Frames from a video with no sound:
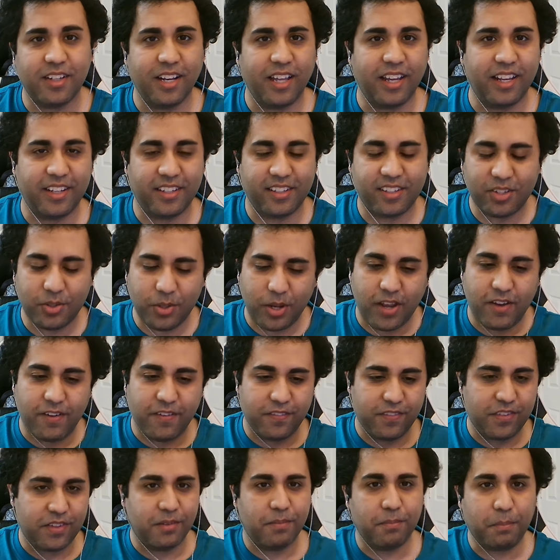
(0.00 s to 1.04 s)
Like, you
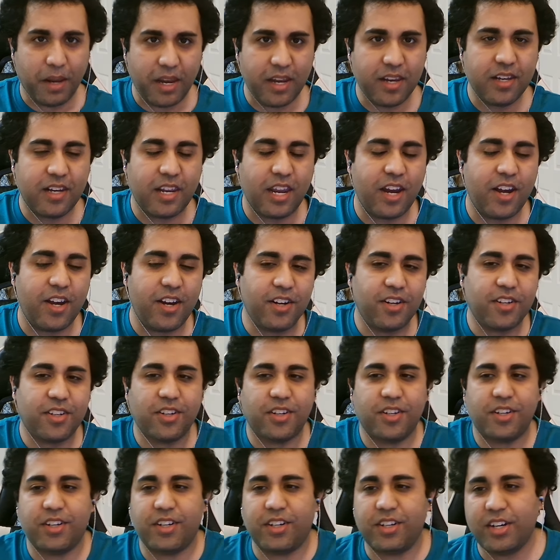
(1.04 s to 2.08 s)
have the main
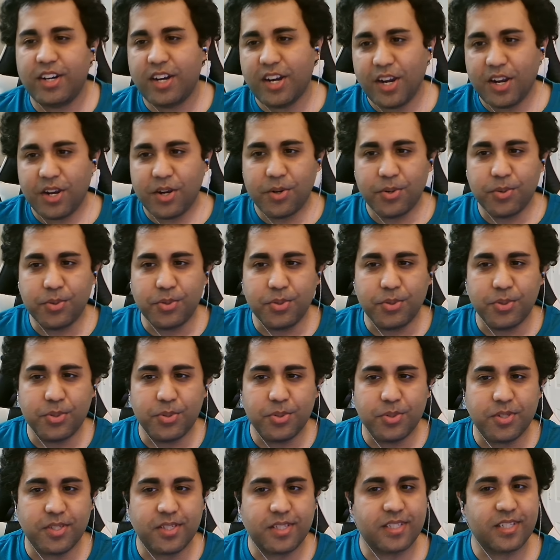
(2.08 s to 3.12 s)
character
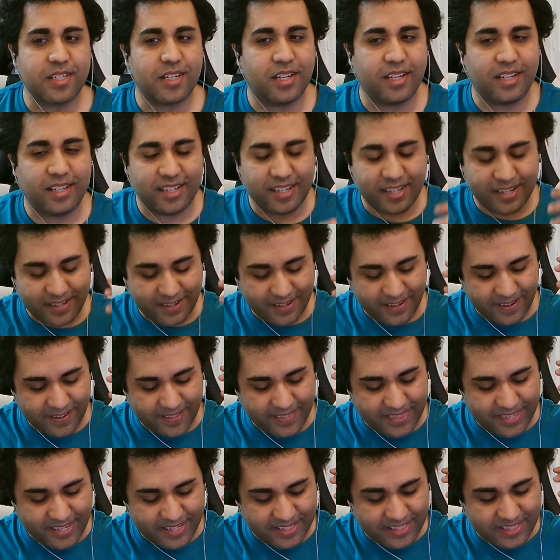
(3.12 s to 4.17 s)
who's
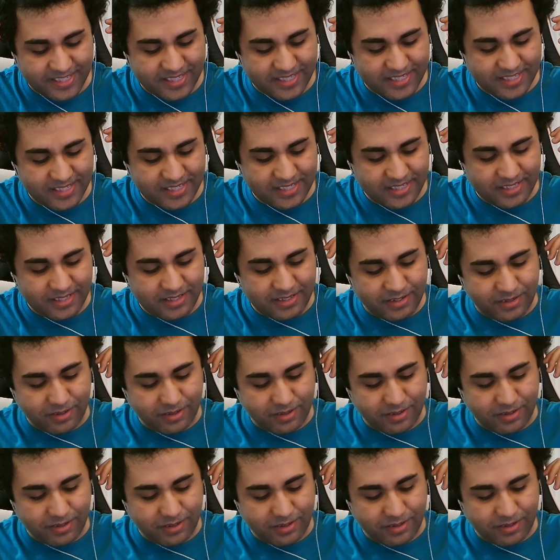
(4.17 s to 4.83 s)
this...